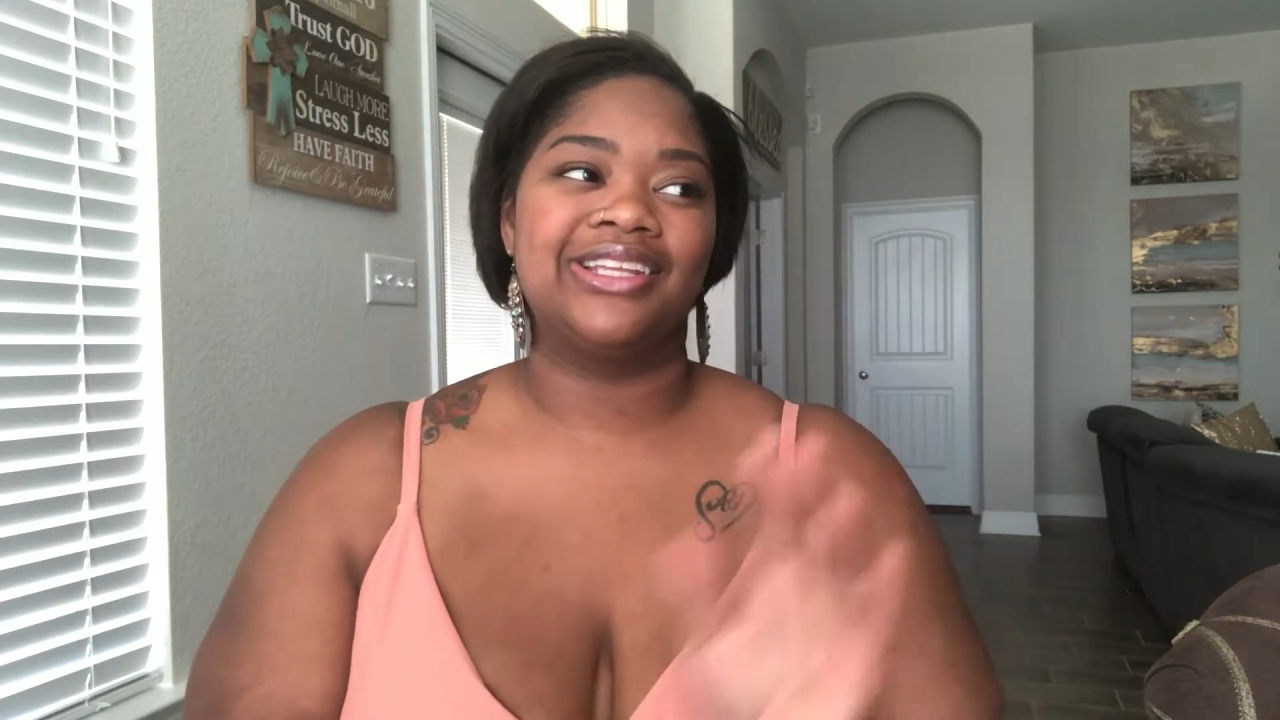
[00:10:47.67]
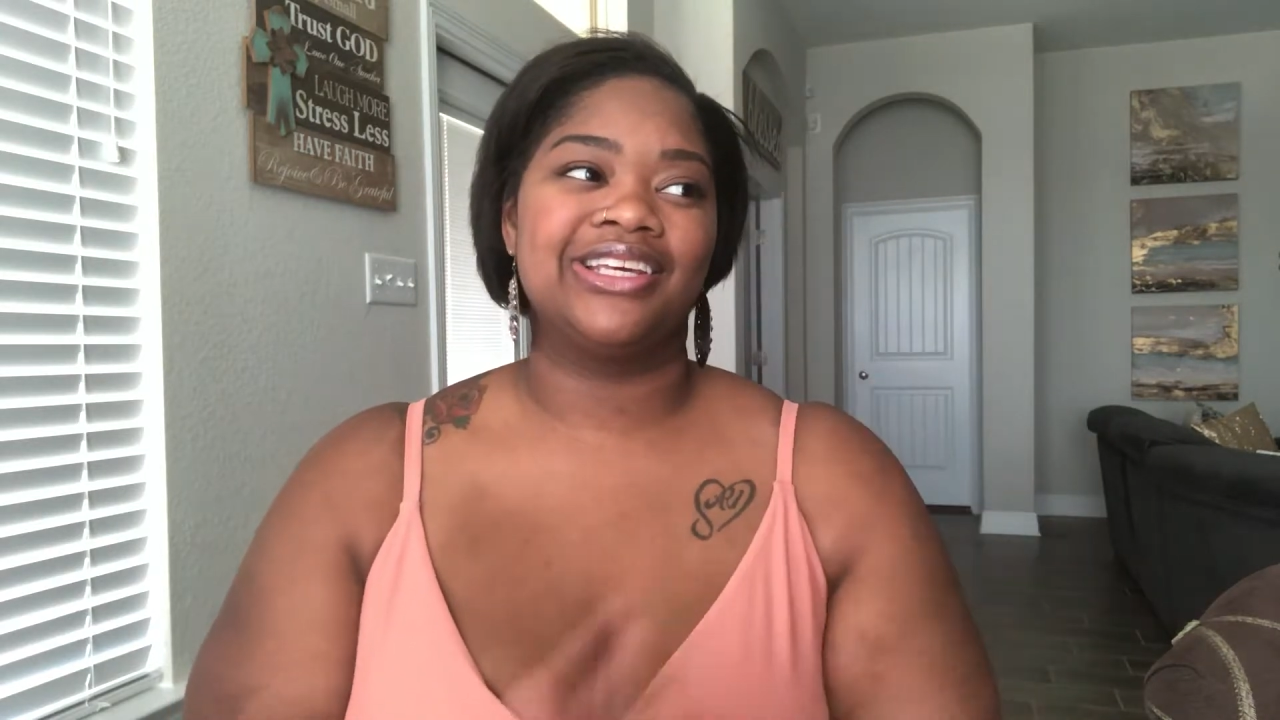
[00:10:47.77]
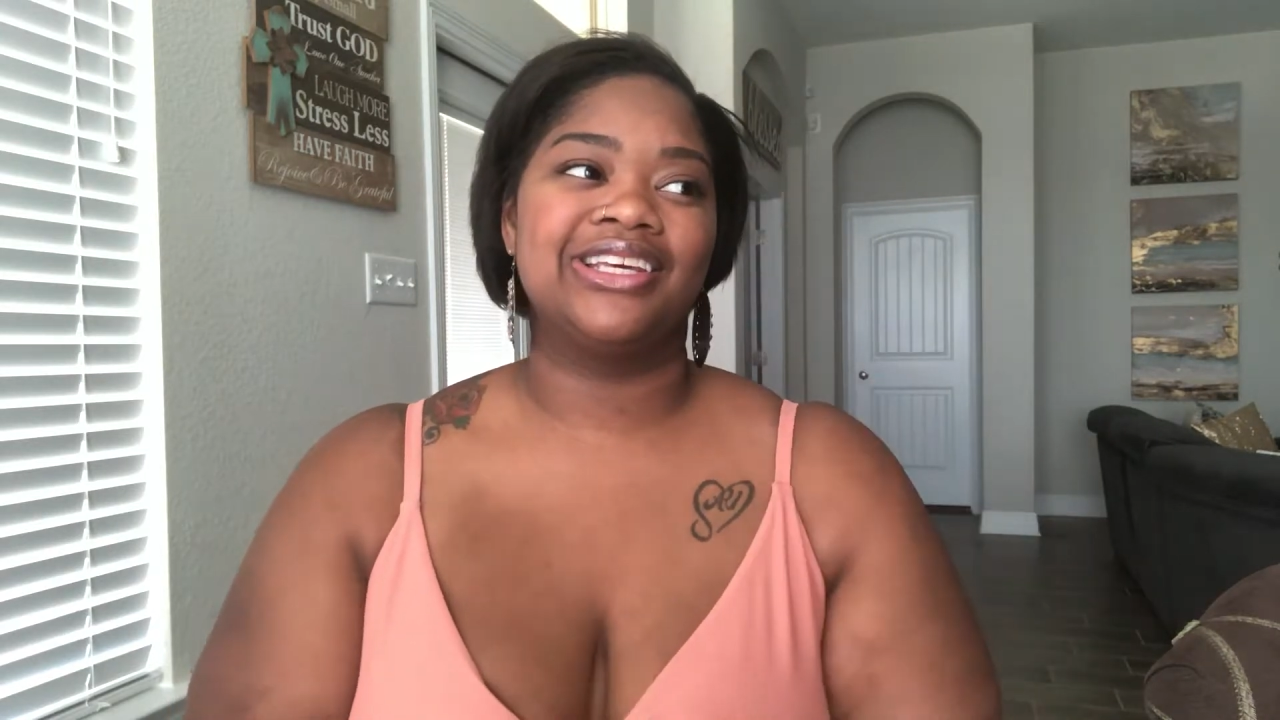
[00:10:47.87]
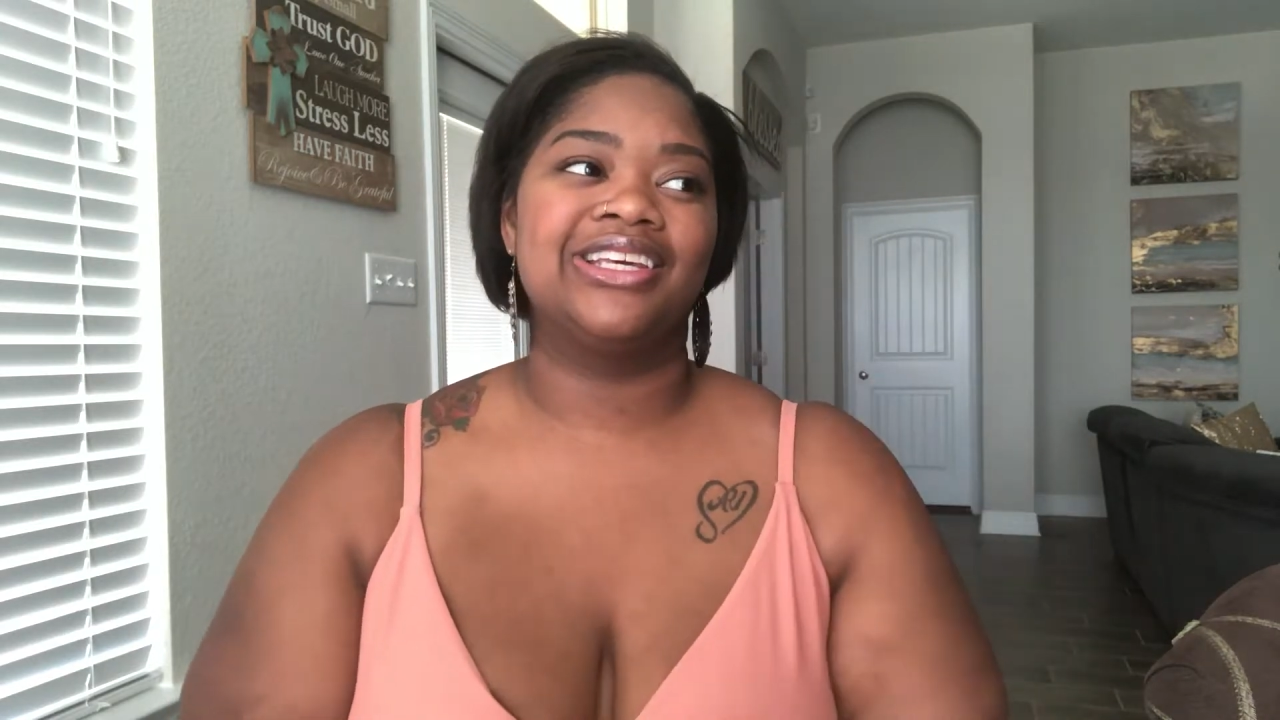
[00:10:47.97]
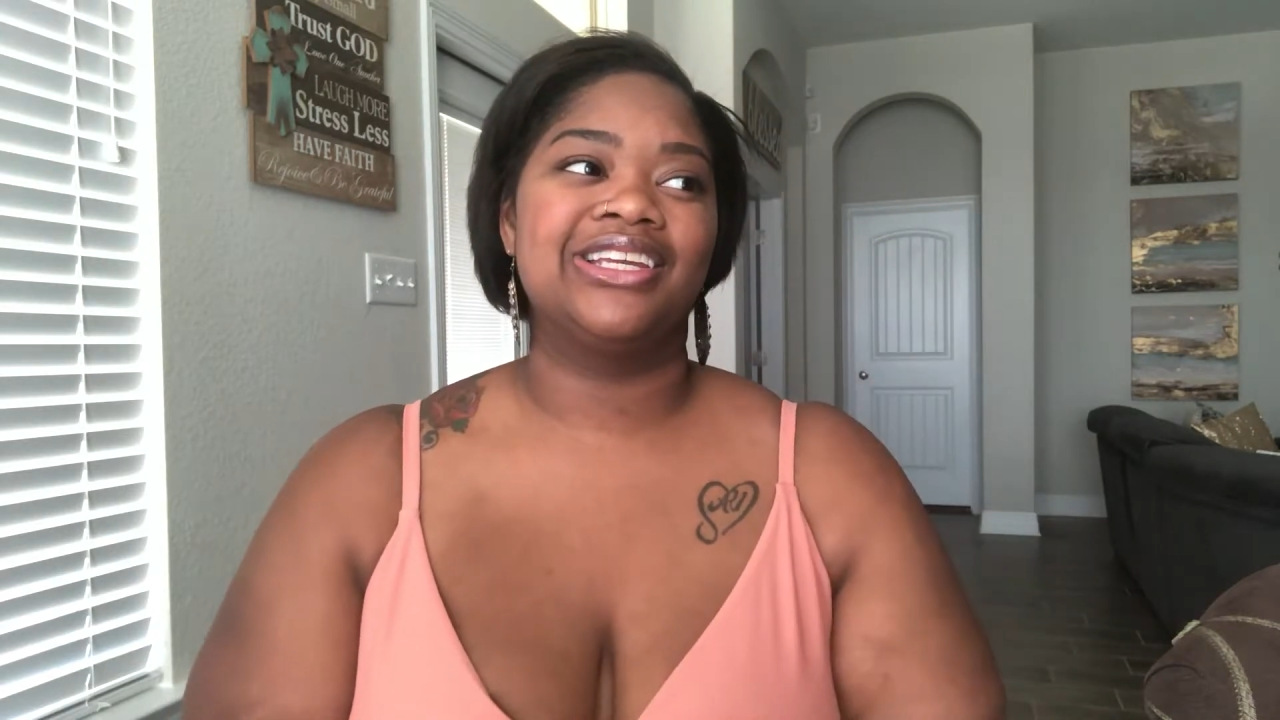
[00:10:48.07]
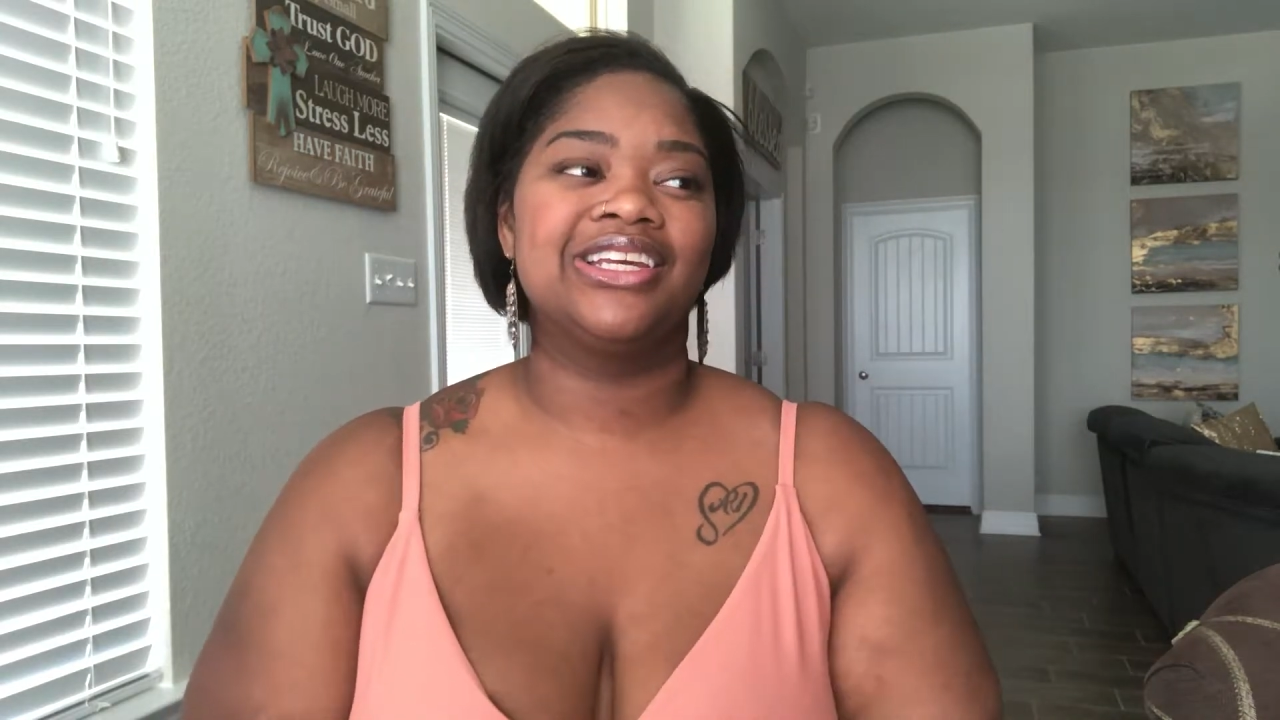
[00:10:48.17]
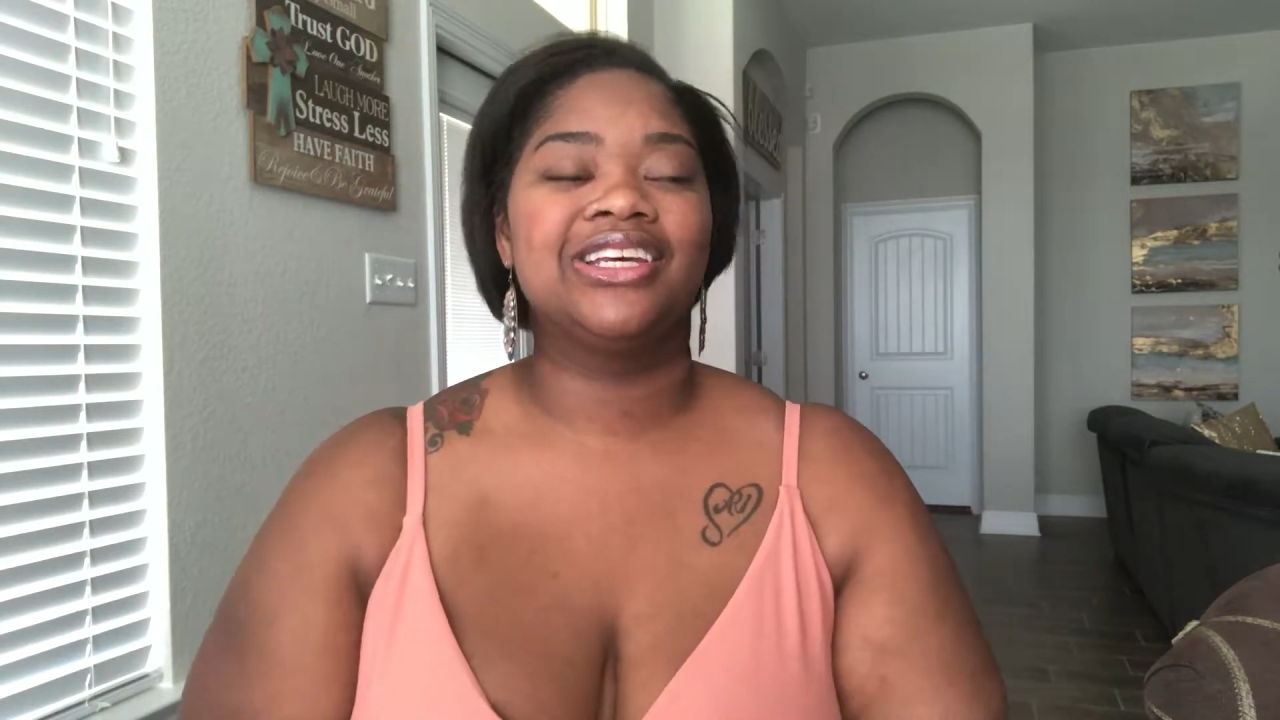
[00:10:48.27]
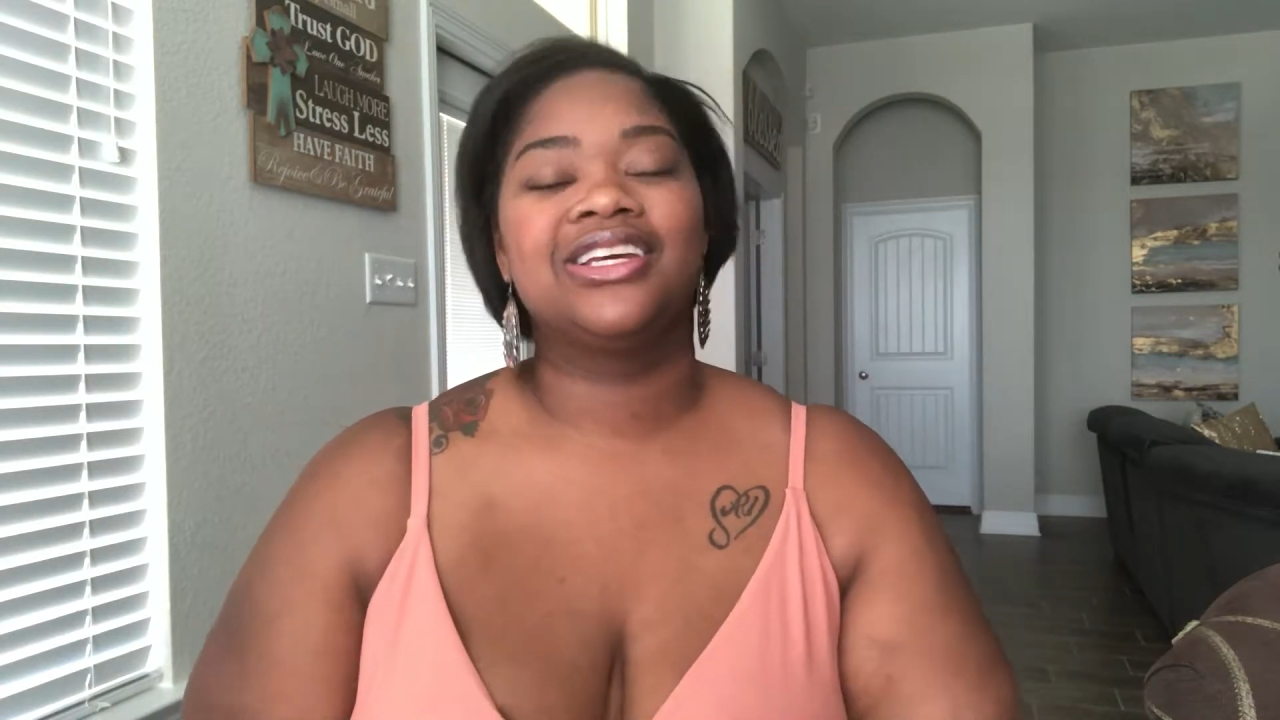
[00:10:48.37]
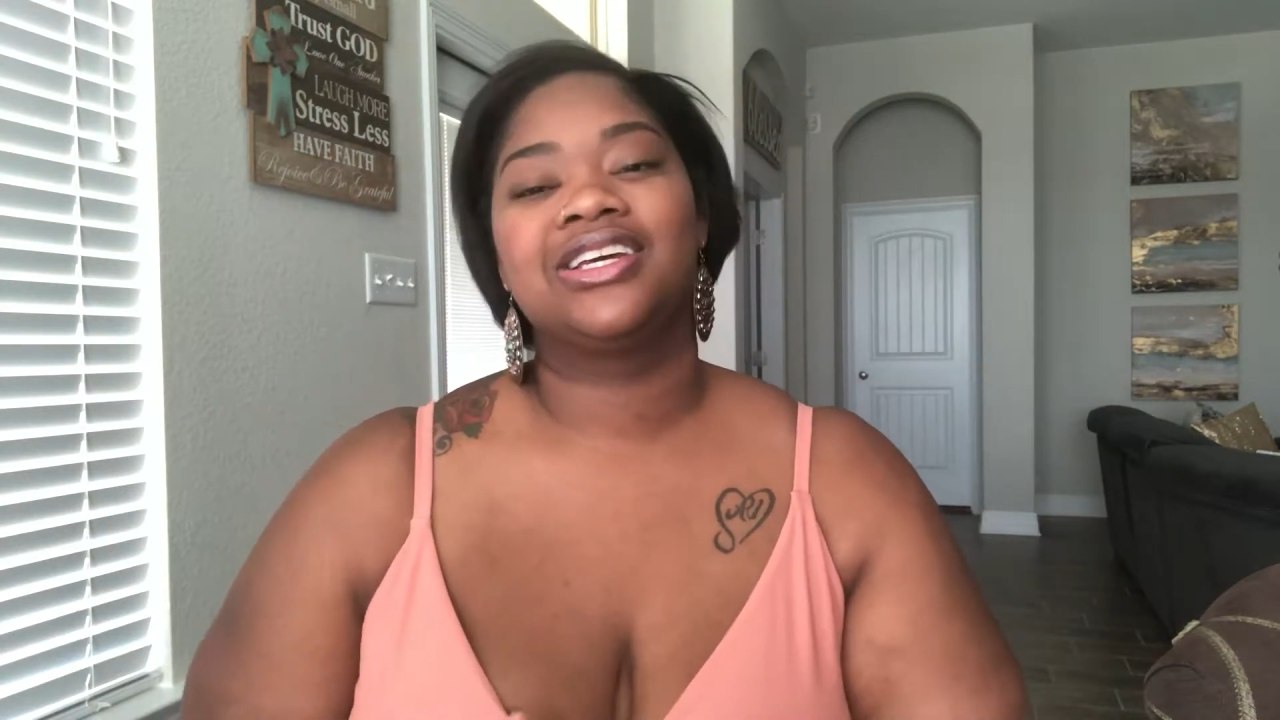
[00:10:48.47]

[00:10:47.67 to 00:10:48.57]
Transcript: then,